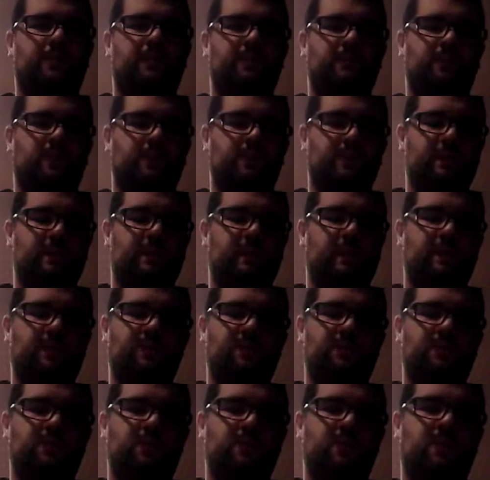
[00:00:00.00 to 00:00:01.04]
most of the
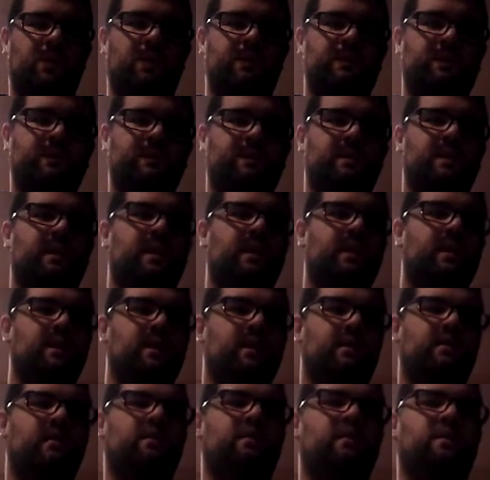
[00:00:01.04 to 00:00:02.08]
English parts,
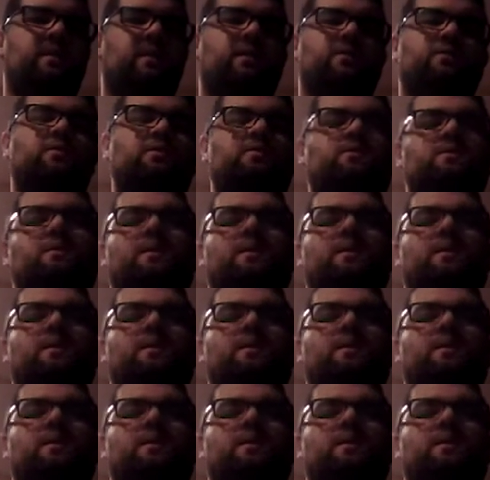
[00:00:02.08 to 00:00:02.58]
English